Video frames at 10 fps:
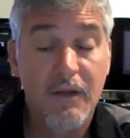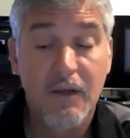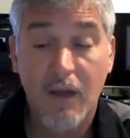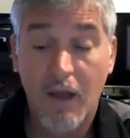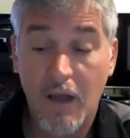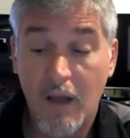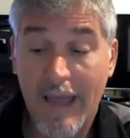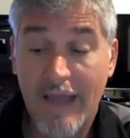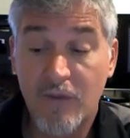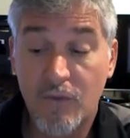
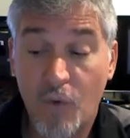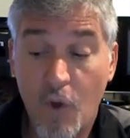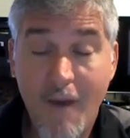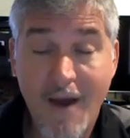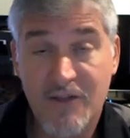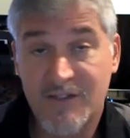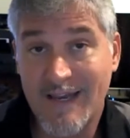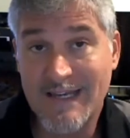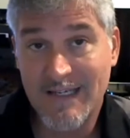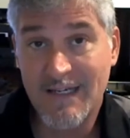And the role models
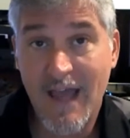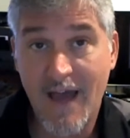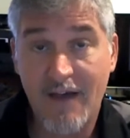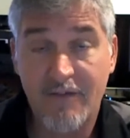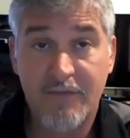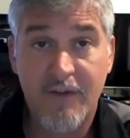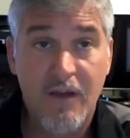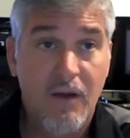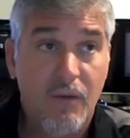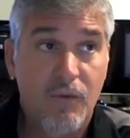I did have
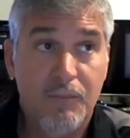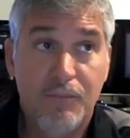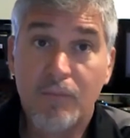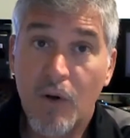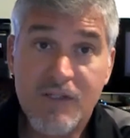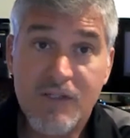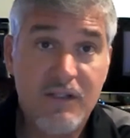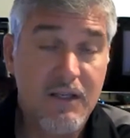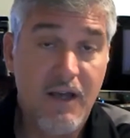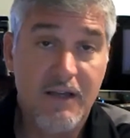were
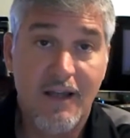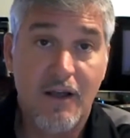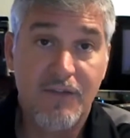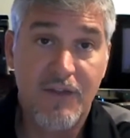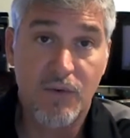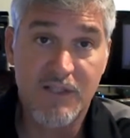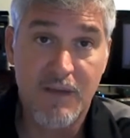mostly unhealthy ones.